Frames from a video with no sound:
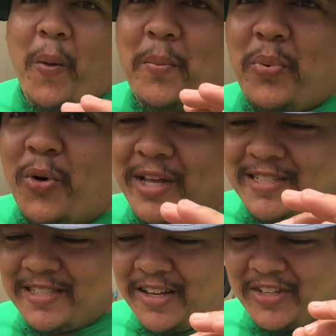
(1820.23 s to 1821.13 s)

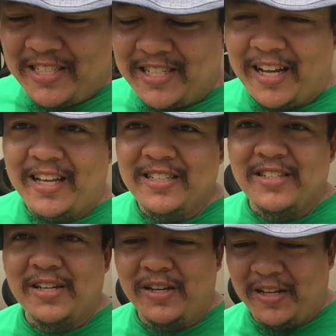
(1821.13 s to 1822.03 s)
0.7
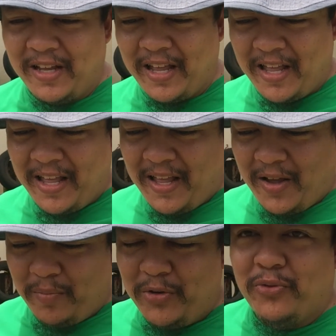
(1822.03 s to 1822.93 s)
seconds
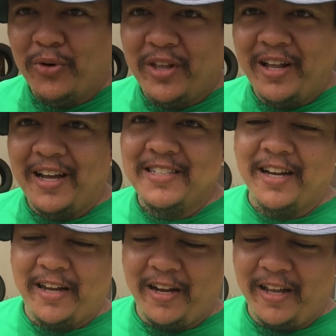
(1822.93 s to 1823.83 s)
before the
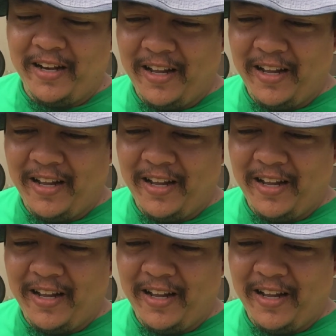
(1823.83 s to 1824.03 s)
9-second hit.